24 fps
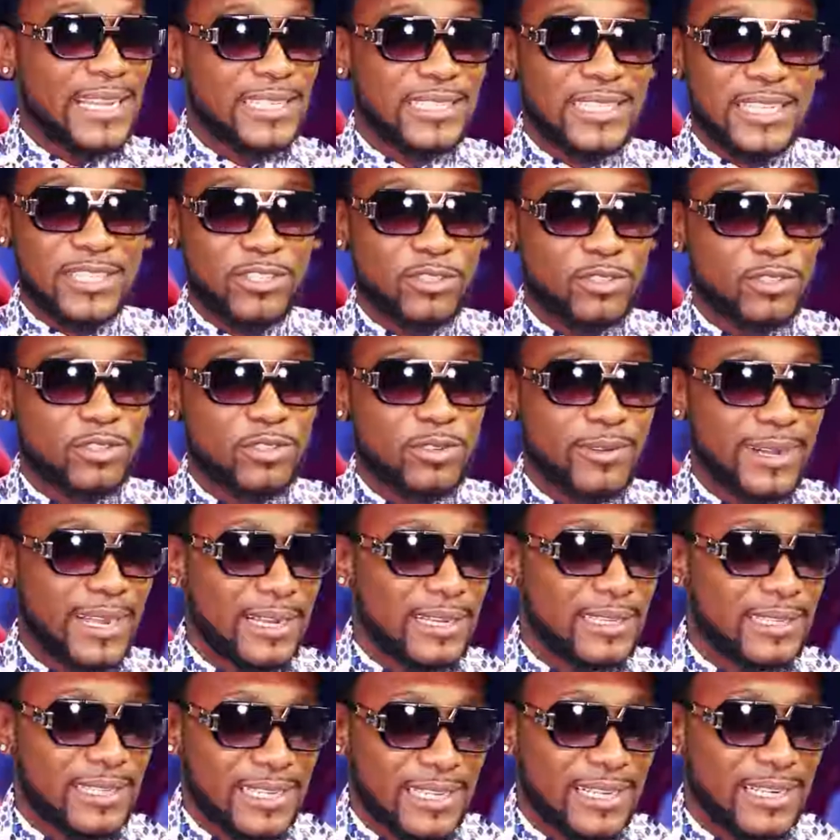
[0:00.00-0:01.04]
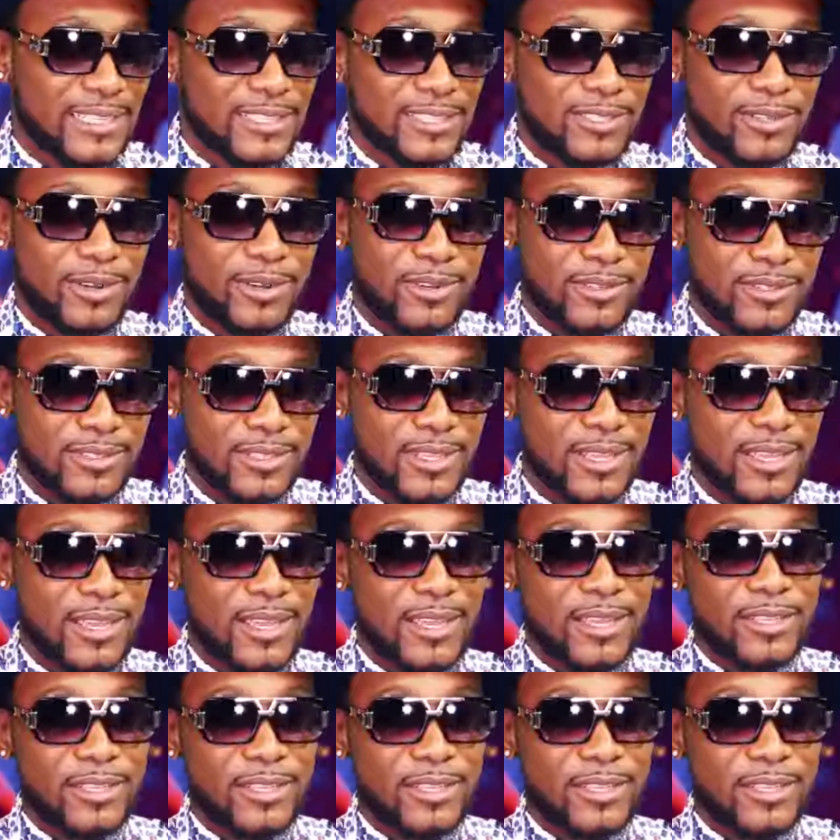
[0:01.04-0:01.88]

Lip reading: I just used to write English songs.